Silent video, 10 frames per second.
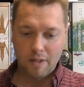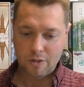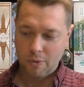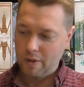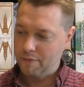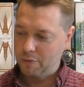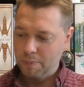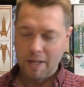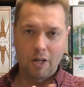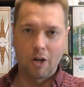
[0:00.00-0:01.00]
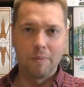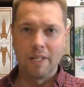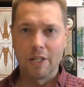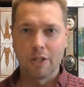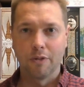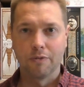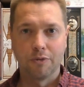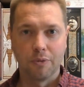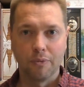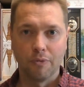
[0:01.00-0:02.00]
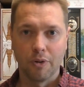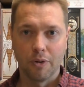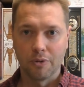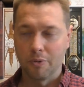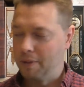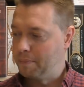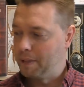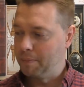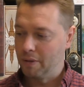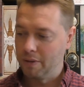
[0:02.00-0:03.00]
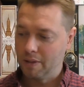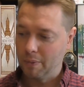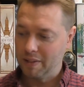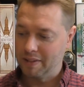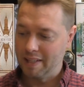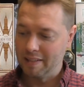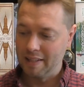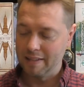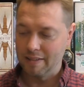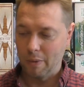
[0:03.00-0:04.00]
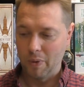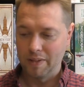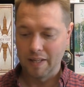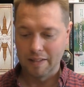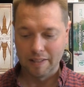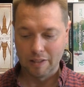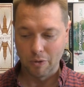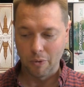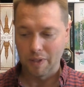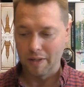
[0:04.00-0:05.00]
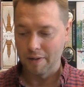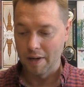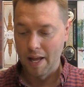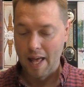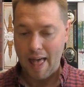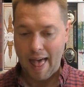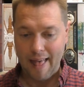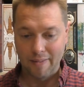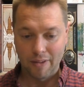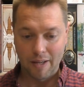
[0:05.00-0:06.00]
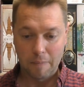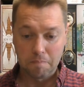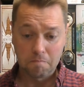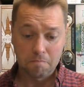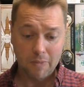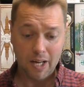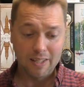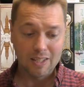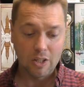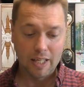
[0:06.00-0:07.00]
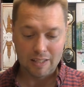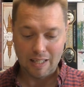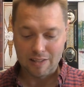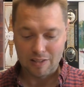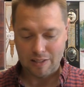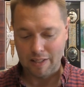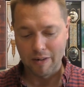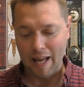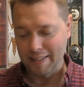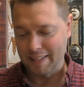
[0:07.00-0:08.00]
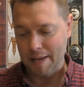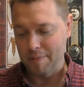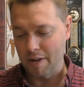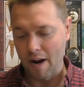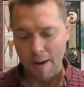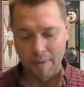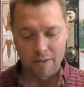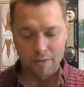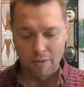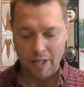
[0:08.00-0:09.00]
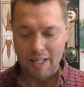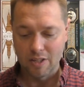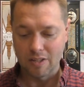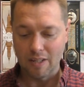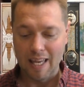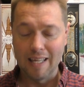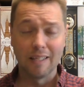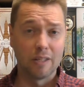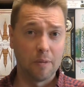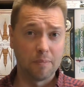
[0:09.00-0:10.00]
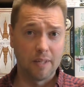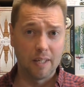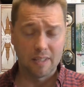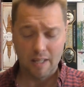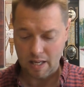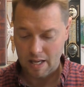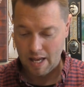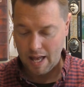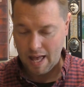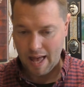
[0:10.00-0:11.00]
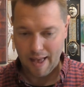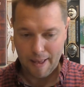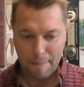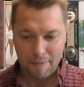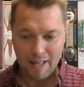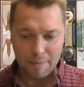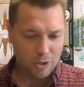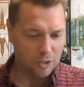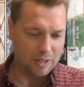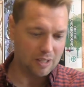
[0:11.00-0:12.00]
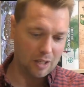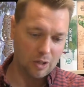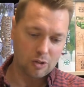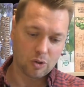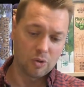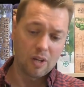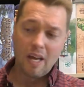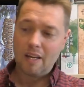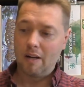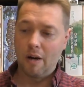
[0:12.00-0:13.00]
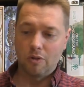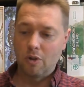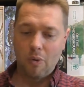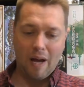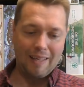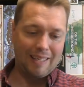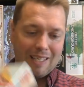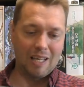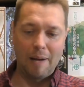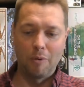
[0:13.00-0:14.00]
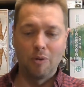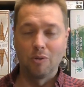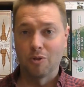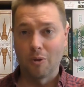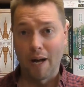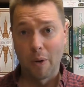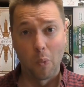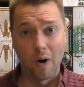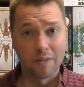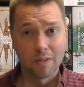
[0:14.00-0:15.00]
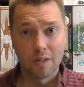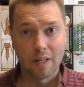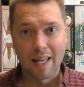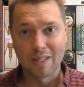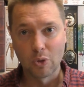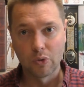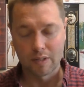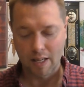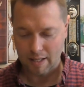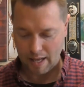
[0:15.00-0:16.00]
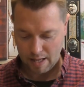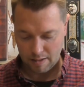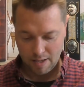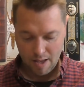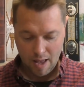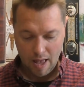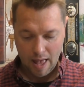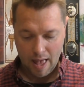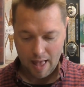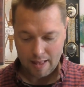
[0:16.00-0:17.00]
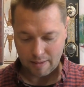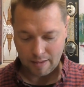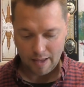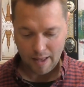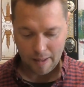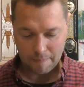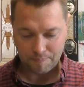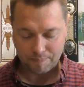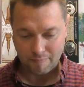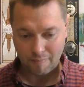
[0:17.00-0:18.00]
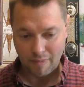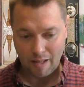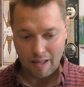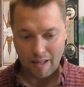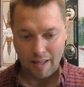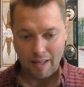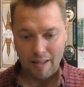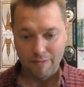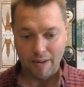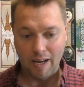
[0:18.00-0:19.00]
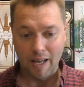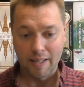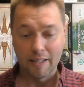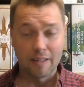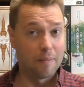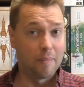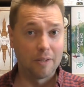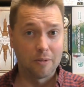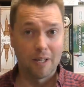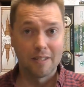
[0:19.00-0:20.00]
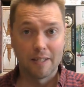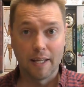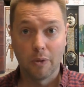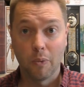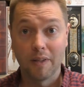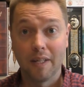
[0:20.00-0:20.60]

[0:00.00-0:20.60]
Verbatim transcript: Uh, so you have to make a combination of th- for those three people what they did and when they did it or whatever. And uh, well, it's it's it's they're light games. They're Haba ages eight and up, they say. Uh, but I'm curious. It looks good. Uh, so I guess I'm going to try one as soon as I can, and. Um, if I like it, I might try a second one.